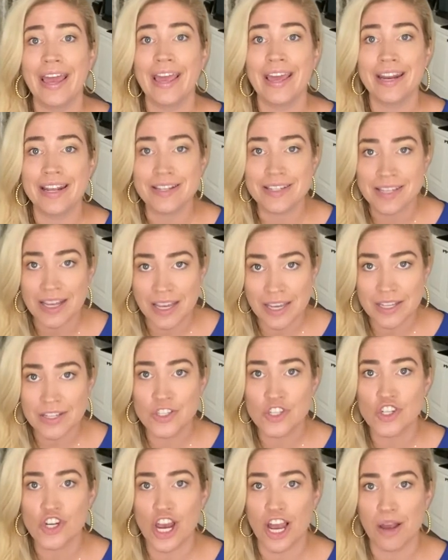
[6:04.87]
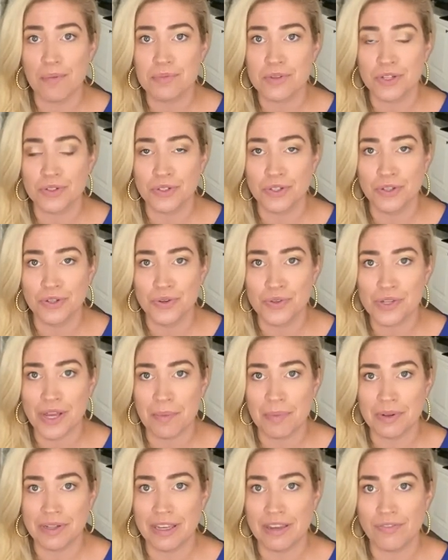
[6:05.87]
It is his job to lose.
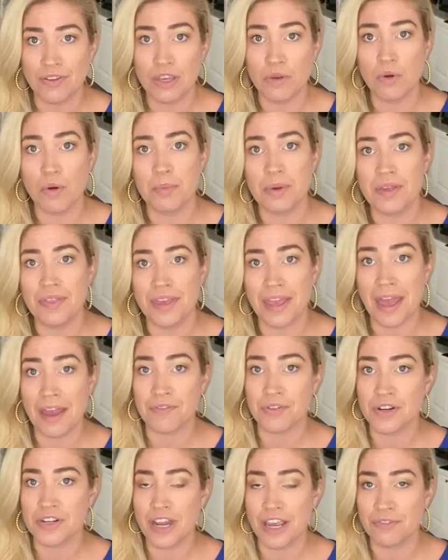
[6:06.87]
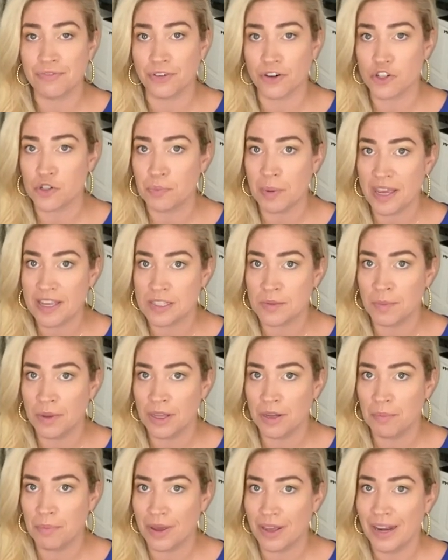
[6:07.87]
I believe he will be the everyday first
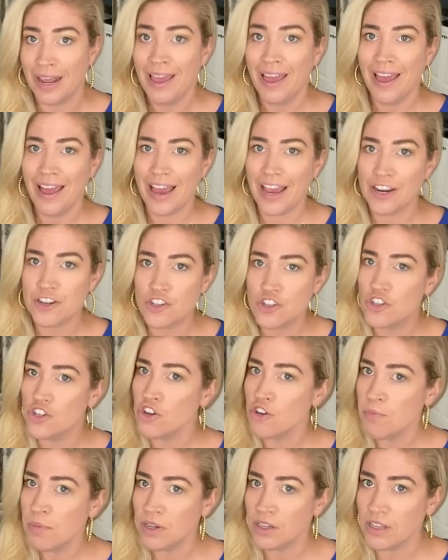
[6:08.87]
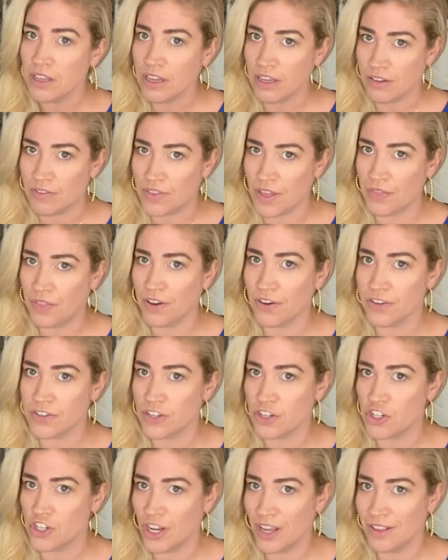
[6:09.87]
baseman, but I do believe that there
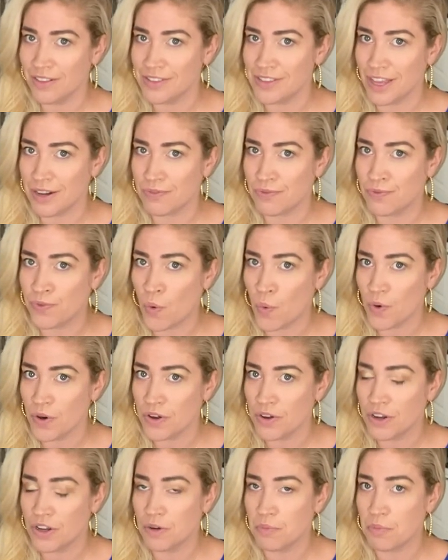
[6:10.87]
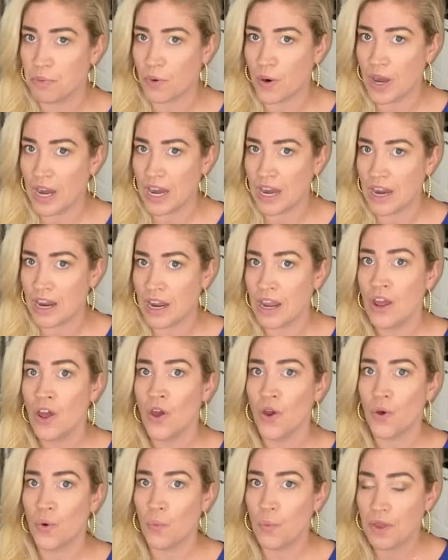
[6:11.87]
is a chance that Ford could break
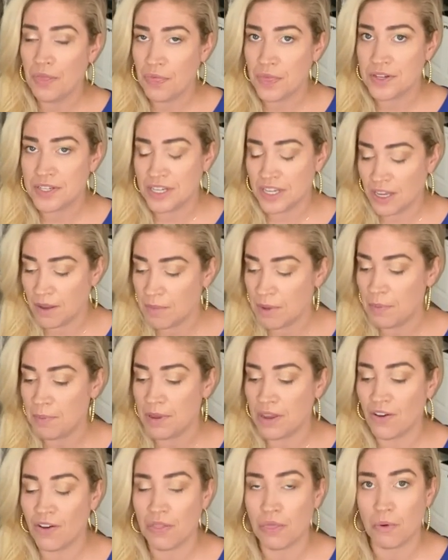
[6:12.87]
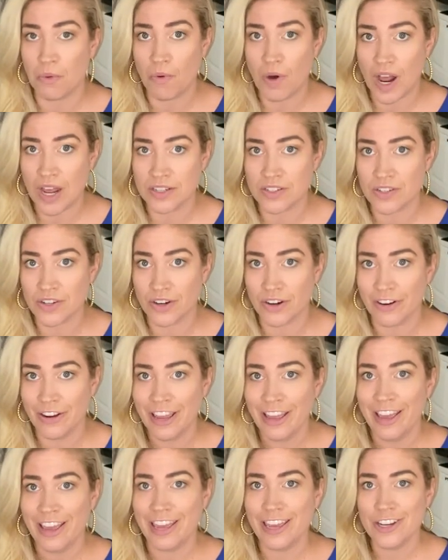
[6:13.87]
with the team and be on the roster.
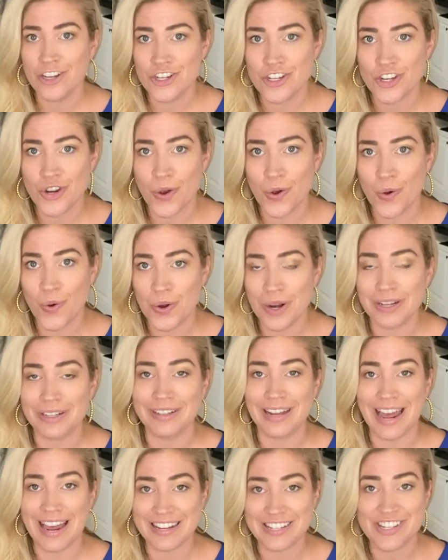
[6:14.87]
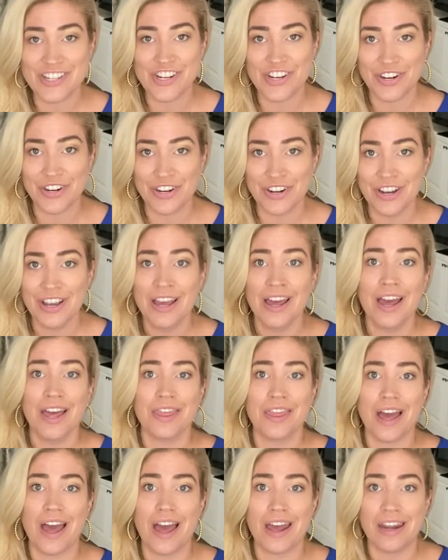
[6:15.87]
He showed last year
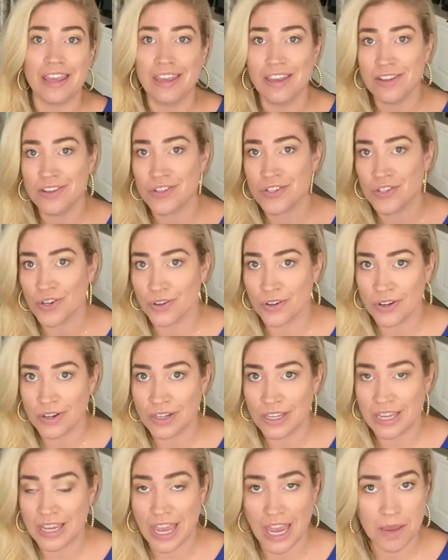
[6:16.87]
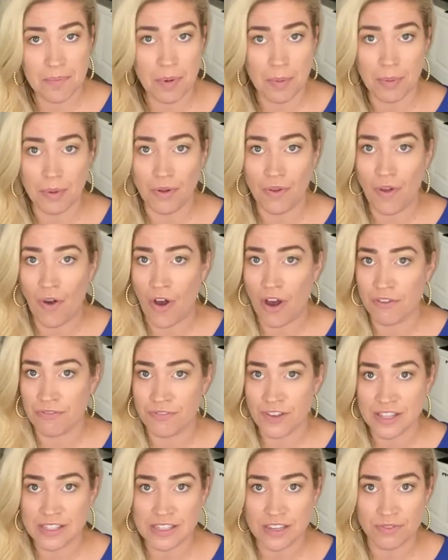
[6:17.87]
that he is certainly capable
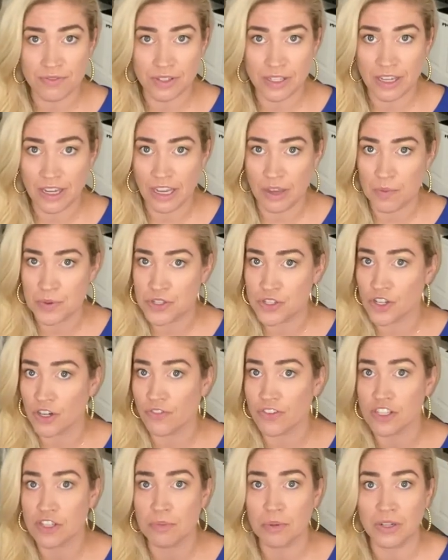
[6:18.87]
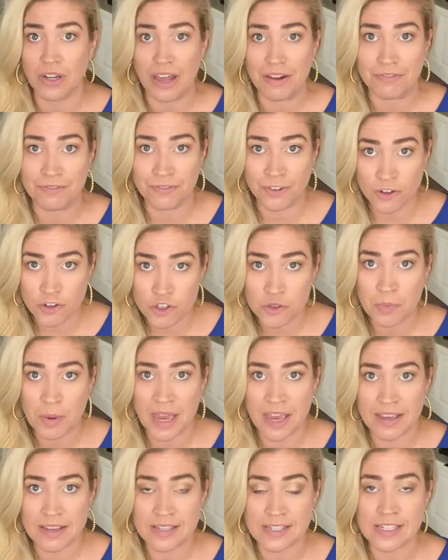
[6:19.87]
offensively. He was serviceable at first
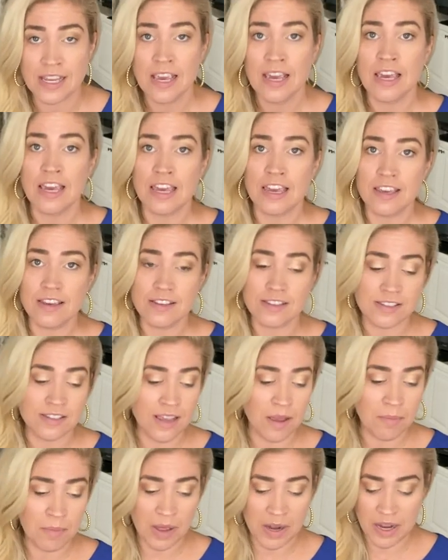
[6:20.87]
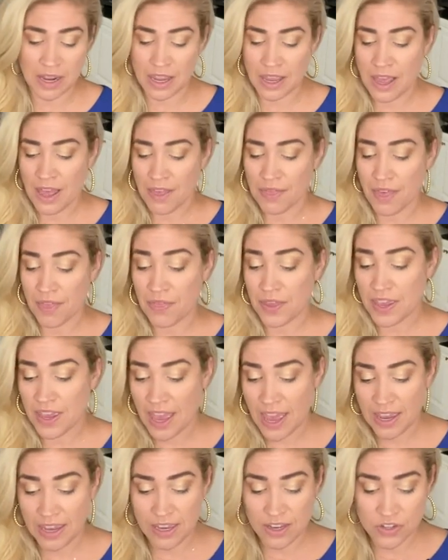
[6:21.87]
base. He is somebody that the
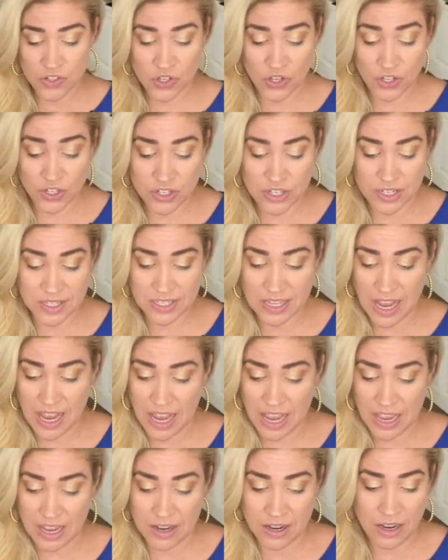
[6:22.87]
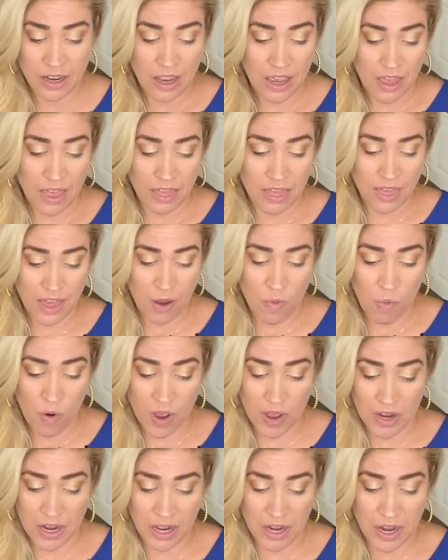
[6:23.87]
Yankees could decide they
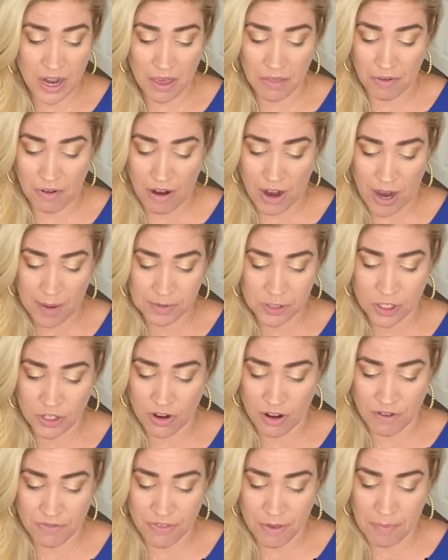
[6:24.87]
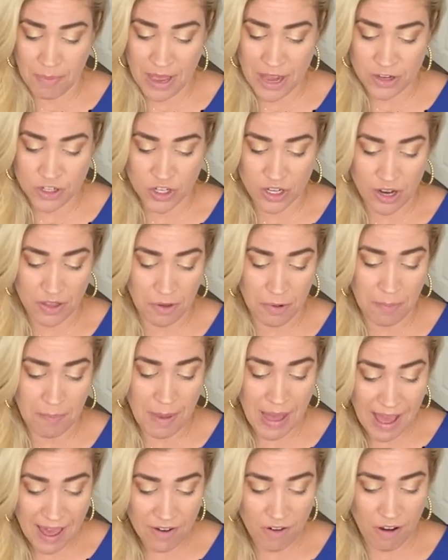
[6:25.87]
want another option off the bench, another
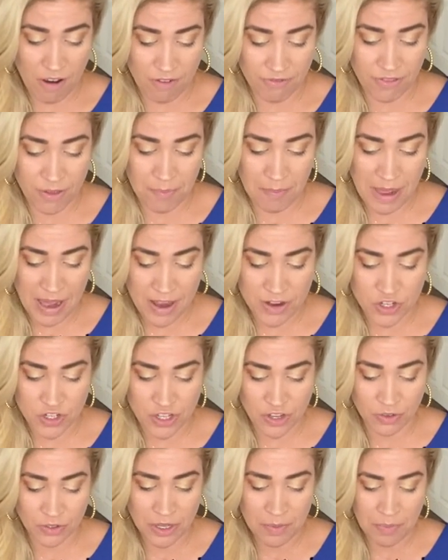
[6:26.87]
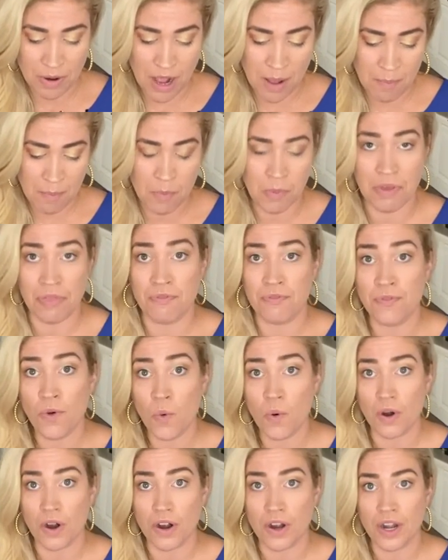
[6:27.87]
bat off the bench. The only problem with
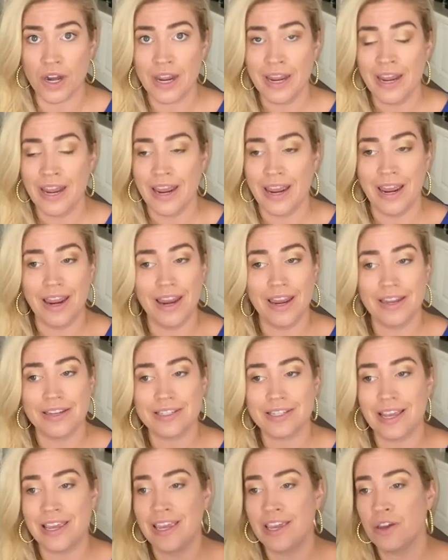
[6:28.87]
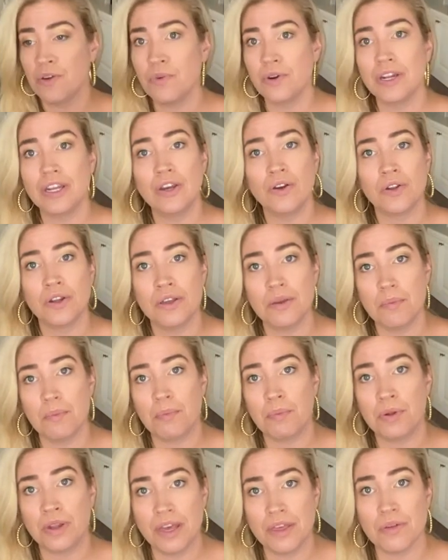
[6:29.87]
Ford is he can really only
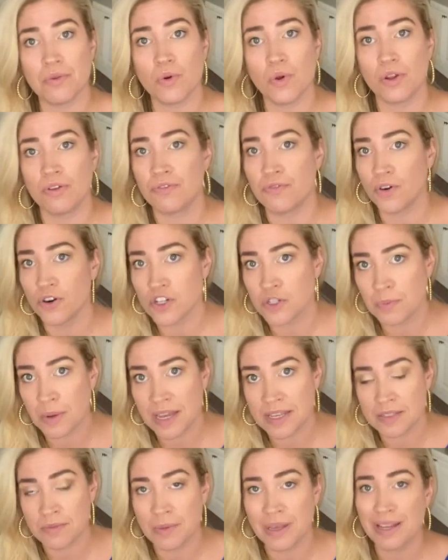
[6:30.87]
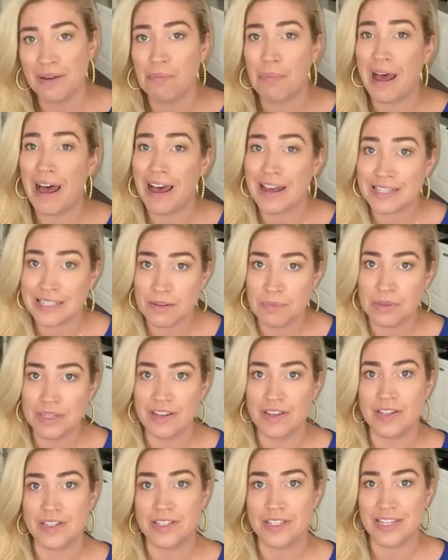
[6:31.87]
play the role of first baseman,
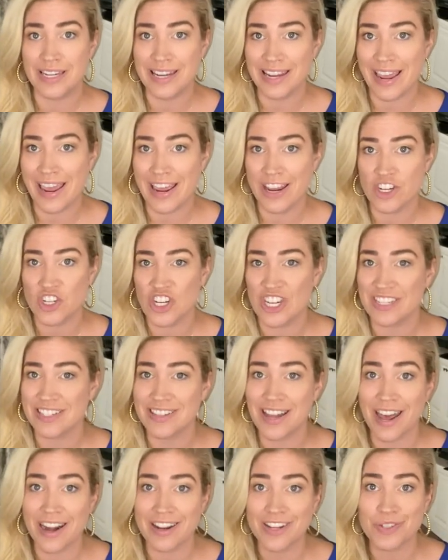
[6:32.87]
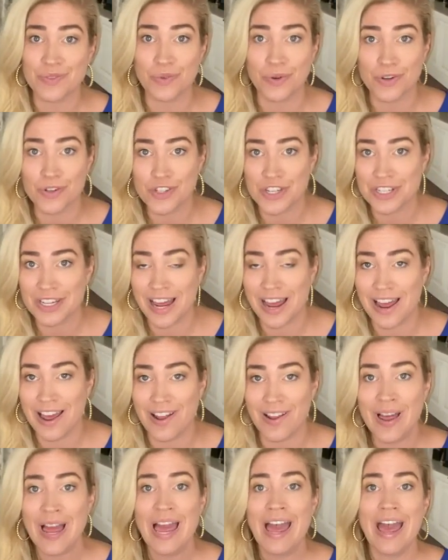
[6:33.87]
possibly DH. He's not as
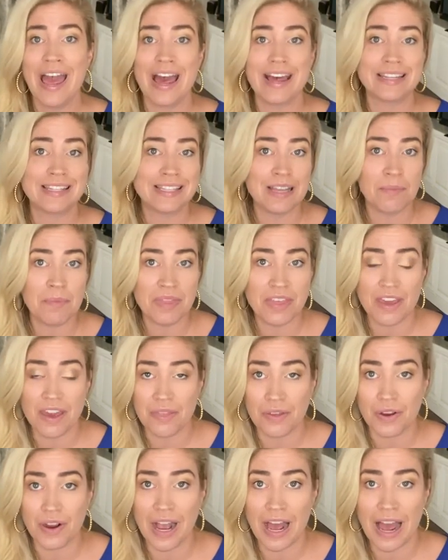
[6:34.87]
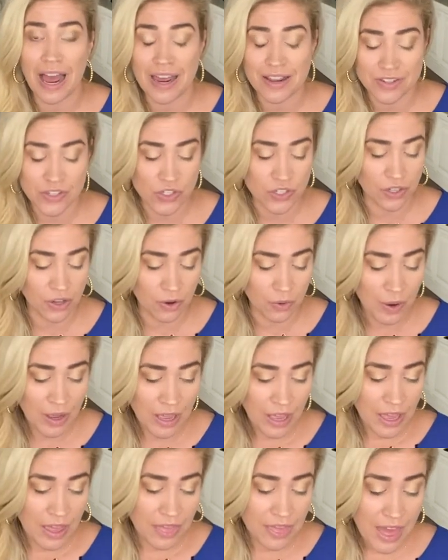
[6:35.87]
versatile as some of the other guys, so
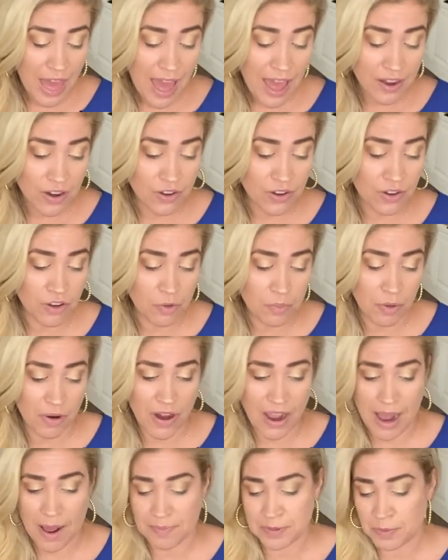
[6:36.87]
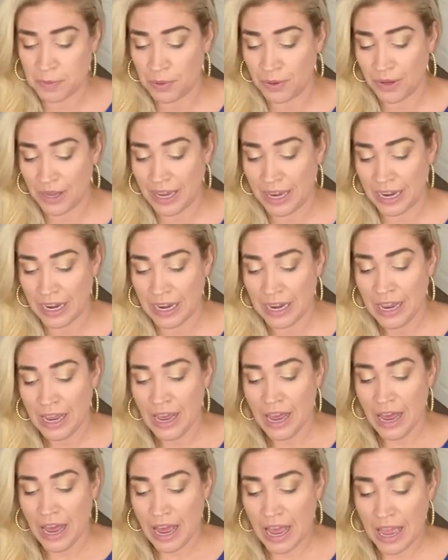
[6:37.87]
that could perhaps play
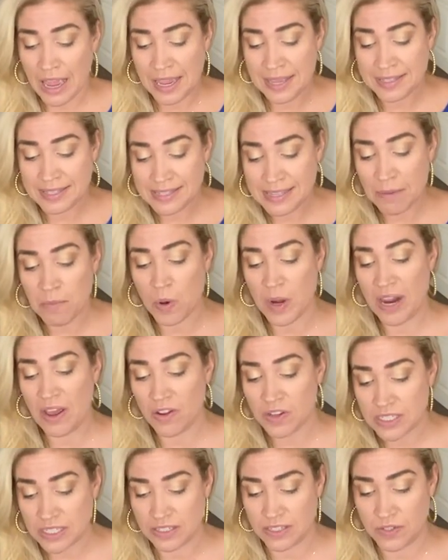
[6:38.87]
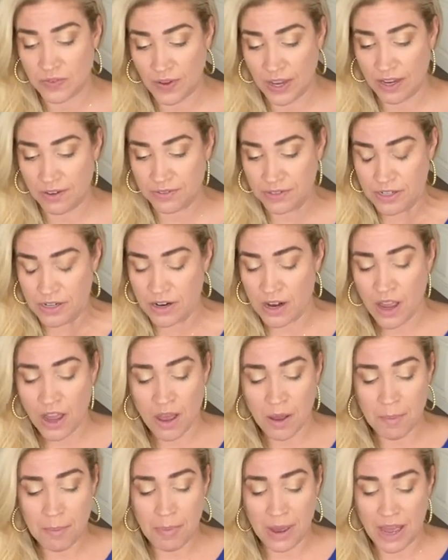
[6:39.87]
uh, in someone else's favor.
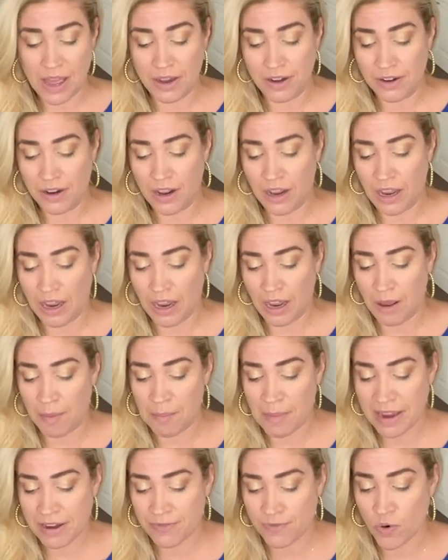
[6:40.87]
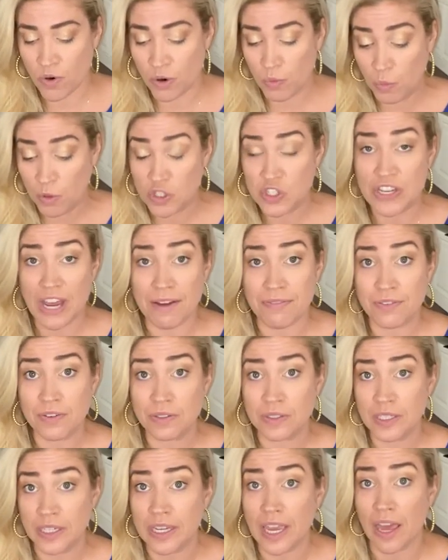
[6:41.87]
But uh, Mike Ford will
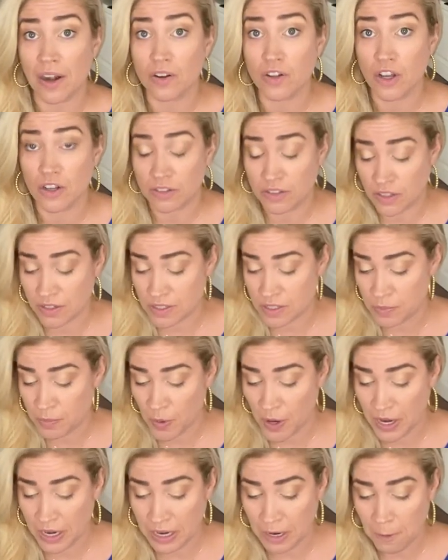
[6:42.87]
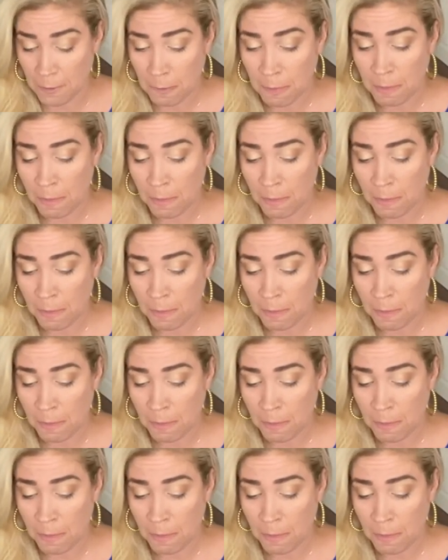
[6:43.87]
definitely get a look this spring.